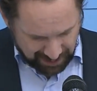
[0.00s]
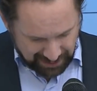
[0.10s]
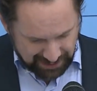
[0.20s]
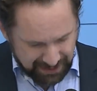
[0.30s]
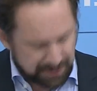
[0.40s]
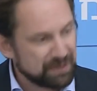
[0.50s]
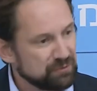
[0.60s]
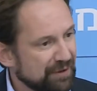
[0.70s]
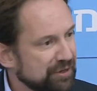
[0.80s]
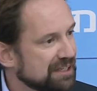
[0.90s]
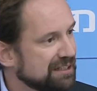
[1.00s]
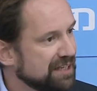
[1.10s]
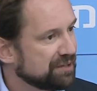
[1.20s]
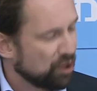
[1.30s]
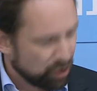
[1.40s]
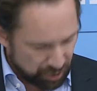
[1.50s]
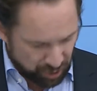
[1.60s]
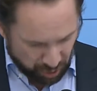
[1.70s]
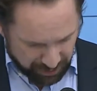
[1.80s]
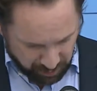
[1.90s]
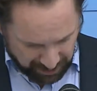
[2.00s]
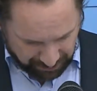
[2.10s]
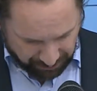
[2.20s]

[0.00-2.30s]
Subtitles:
Let us be very clear, the Holocaust will